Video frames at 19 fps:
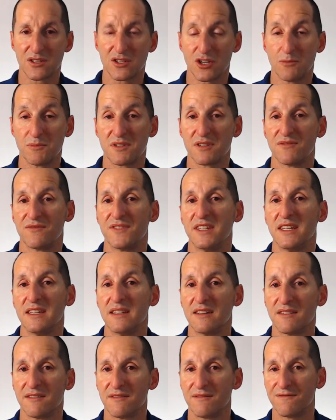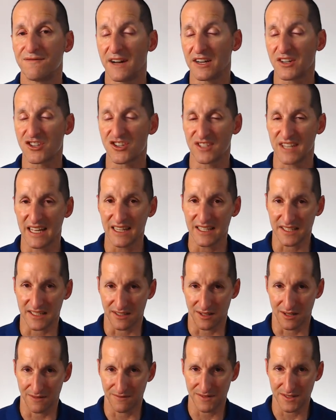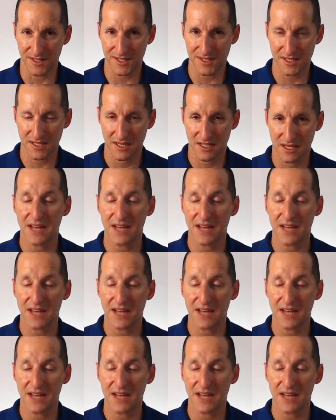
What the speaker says: in terms of the functionality it offers.